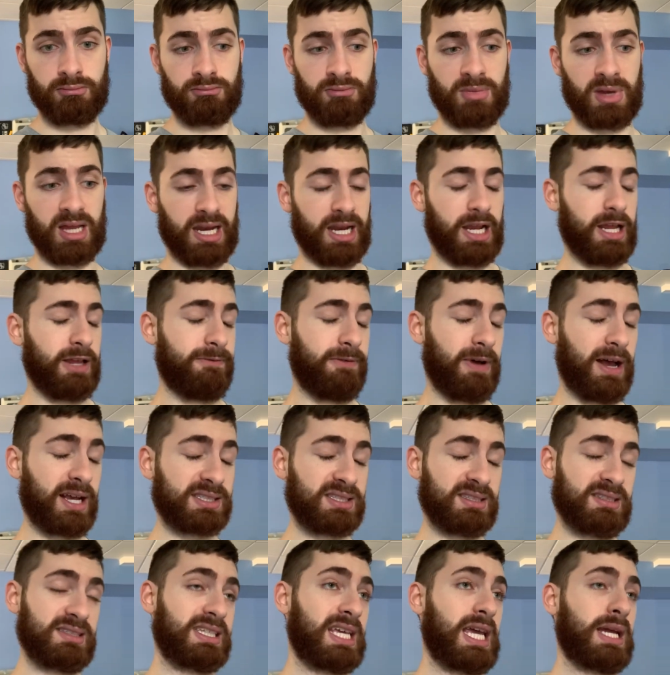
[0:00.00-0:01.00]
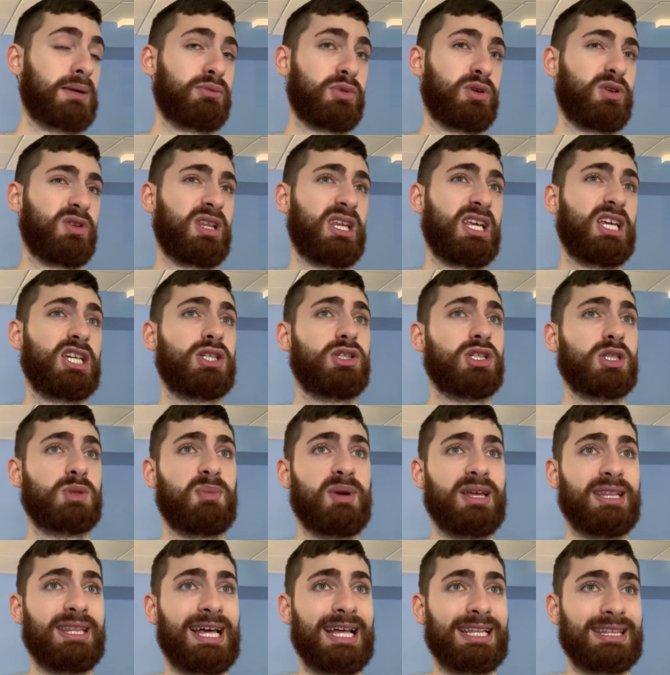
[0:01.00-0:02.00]
in any facet of the game, really. The issue's
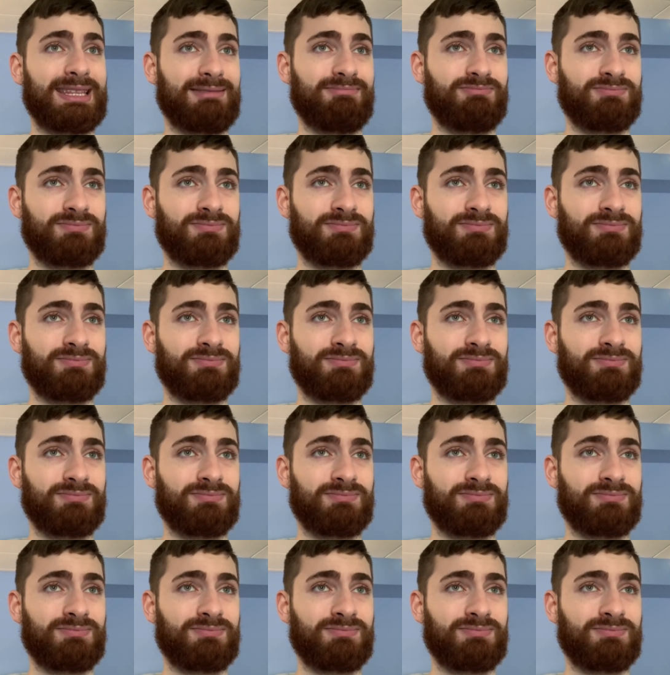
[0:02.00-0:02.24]
been that